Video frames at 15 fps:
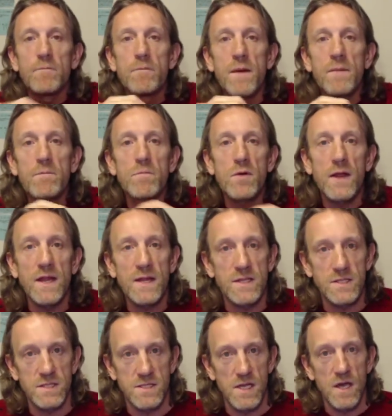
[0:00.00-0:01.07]

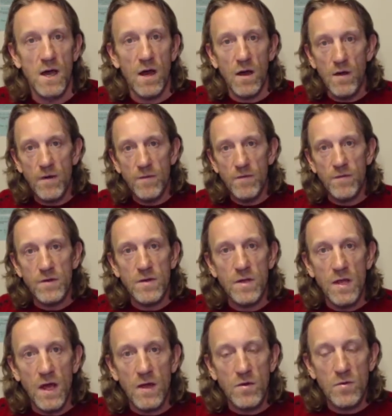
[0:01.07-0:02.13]
membranes of
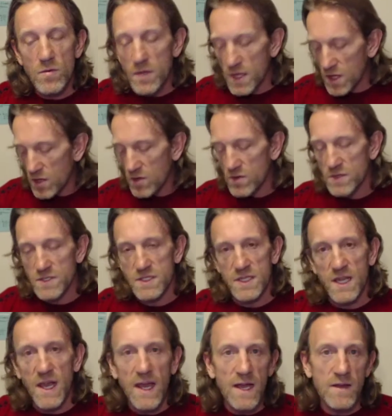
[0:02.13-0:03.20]
not only your
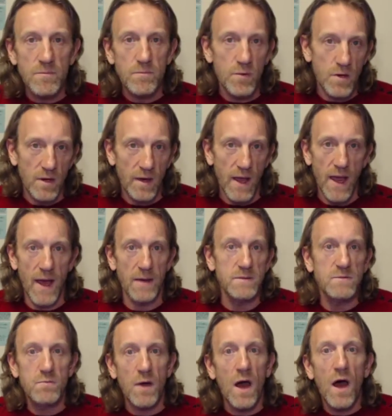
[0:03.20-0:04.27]
skin
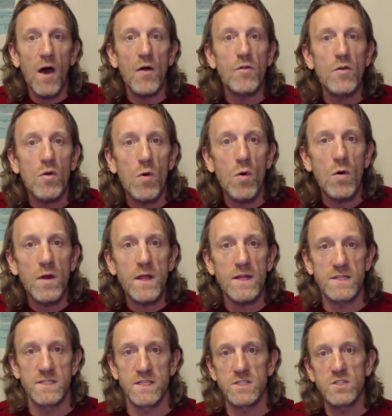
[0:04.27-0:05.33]
perhaps, but other
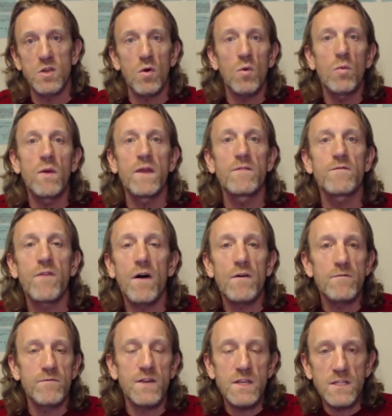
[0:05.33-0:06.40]
organs. And so we fall
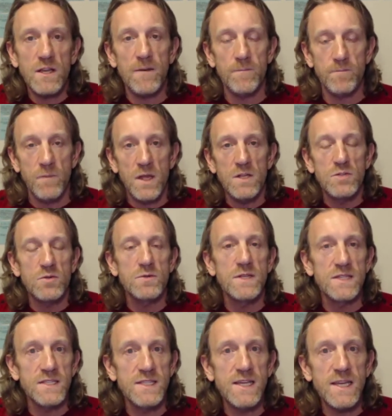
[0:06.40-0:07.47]
victim to
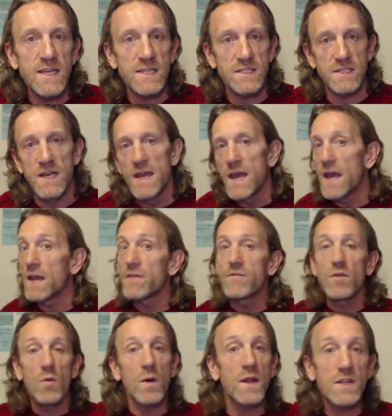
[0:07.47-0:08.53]
disease. And if
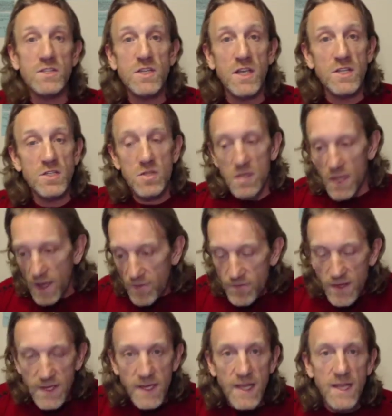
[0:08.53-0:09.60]
you want to change your life,
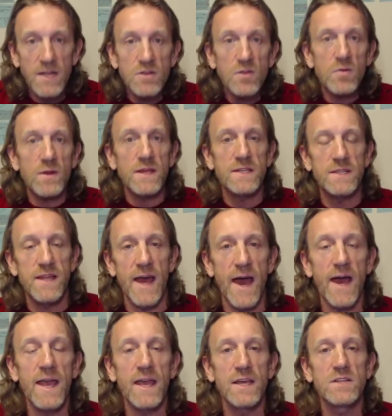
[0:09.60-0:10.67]
then increase
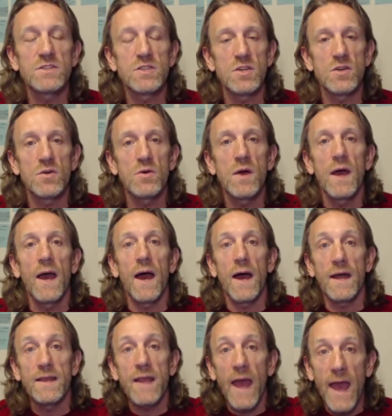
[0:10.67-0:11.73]
that into
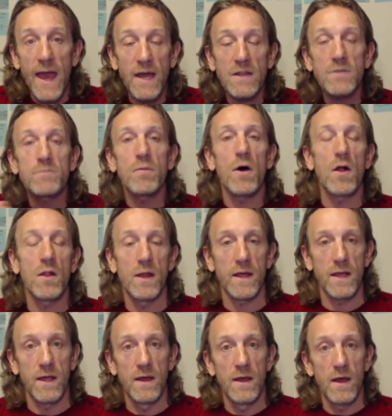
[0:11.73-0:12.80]
an anabolic
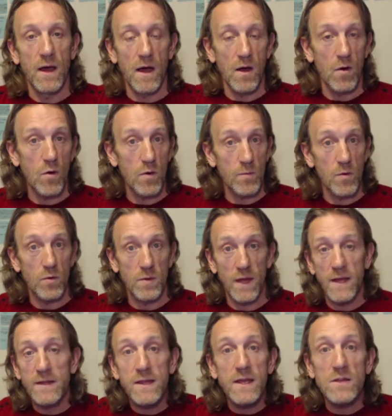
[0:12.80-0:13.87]
hormone
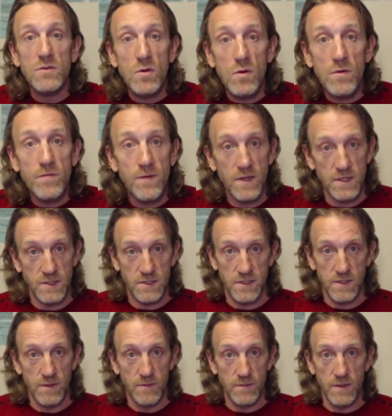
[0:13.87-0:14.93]
like the
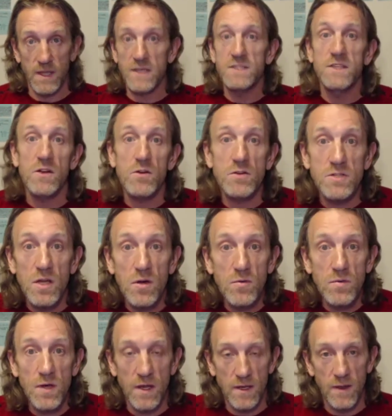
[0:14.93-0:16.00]
endorphins, like
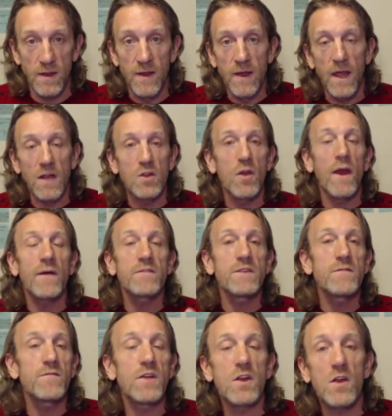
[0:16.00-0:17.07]
serotonin. And you have
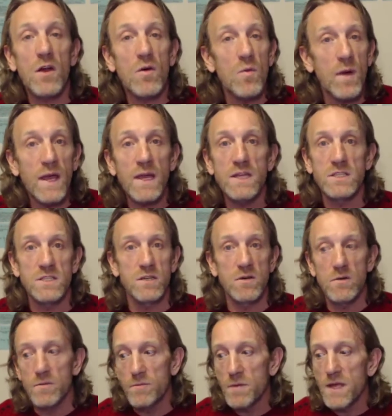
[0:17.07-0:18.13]
to figure out ways
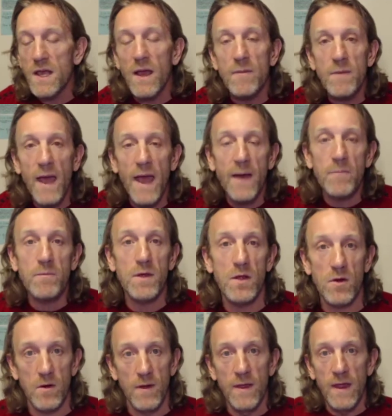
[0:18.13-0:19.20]
to become
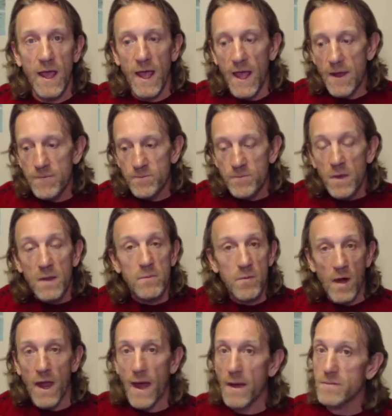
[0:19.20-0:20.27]
happier. And
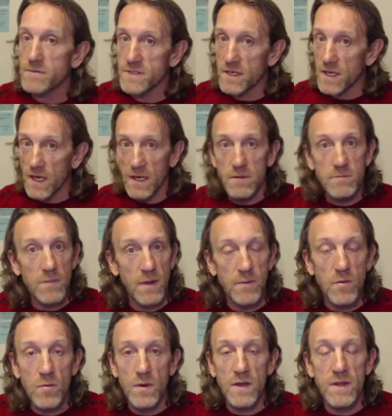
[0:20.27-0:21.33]
perhaps, again,
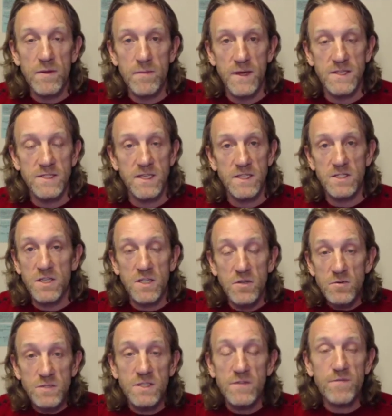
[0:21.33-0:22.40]
maybe one of the best things to
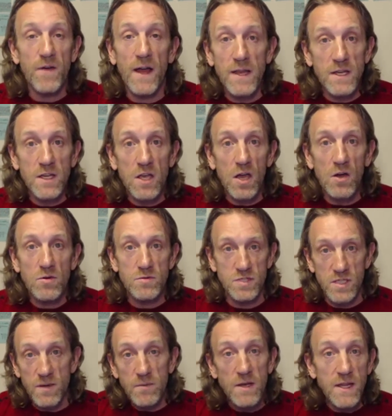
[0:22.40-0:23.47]
do is to find a coach,
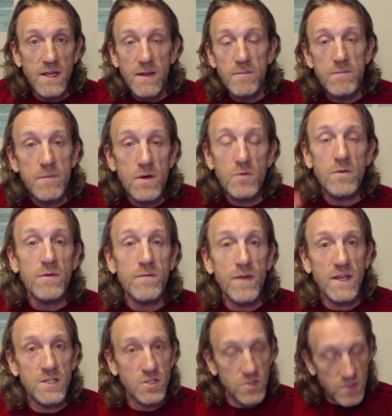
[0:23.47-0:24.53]
somebody that
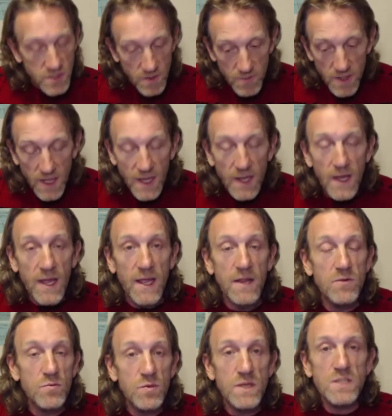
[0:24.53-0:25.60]
motivates you, somebody that
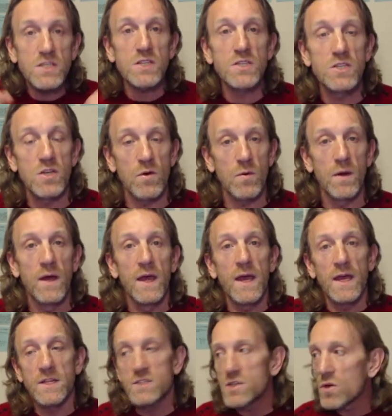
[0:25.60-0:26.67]
enriches you.
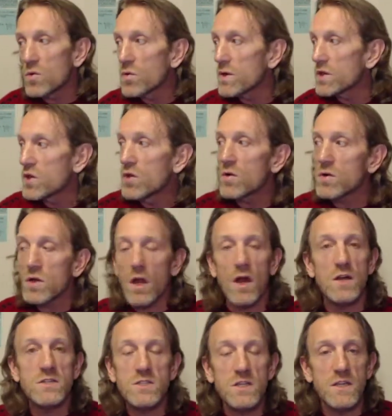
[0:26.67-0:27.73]
And so when you're
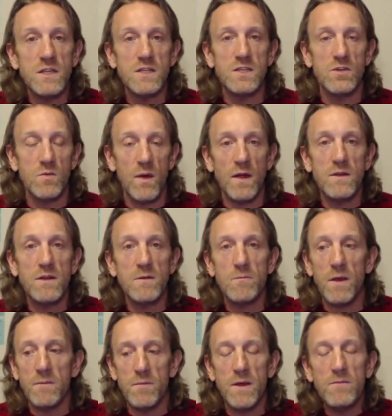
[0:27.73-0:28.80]
constantly surrounded
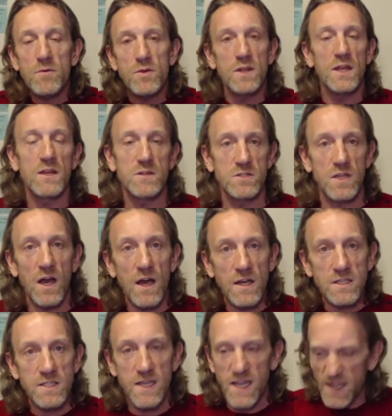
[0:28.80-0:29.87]
by people that are
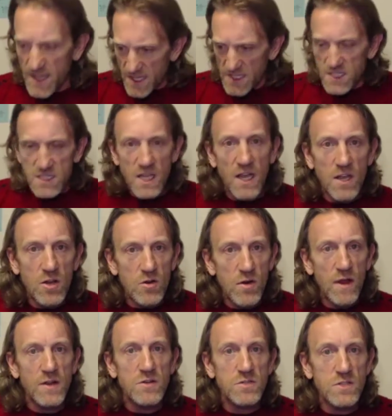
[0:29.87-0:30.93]
toxic and they suck your
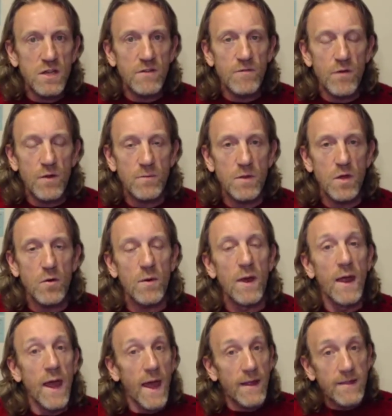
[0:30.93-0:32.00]
energy from you
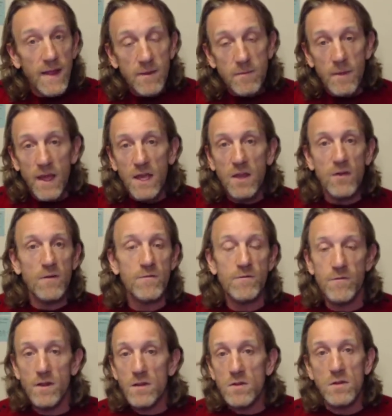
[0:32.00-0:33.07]
and they make you
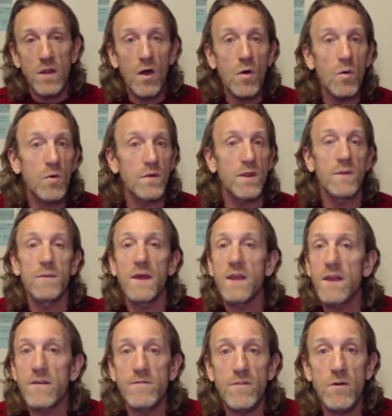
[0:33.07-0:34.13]
feel low or they
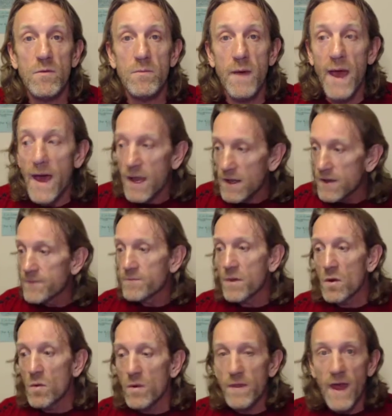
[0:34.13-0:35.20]
make you feel bad,
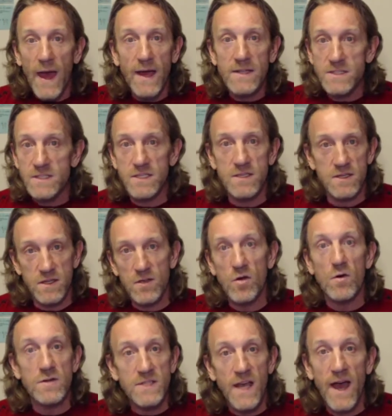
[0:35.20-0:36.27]
well, that's
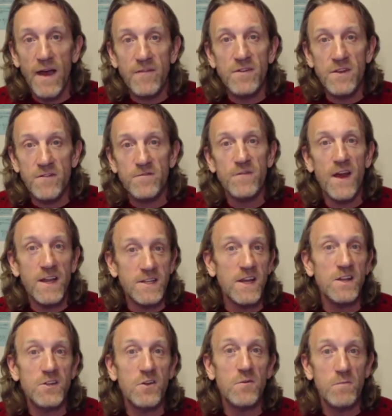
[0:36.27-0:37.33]
going to have an effect
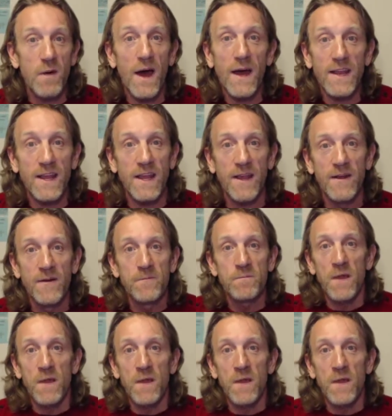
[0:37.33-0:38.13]
on your body.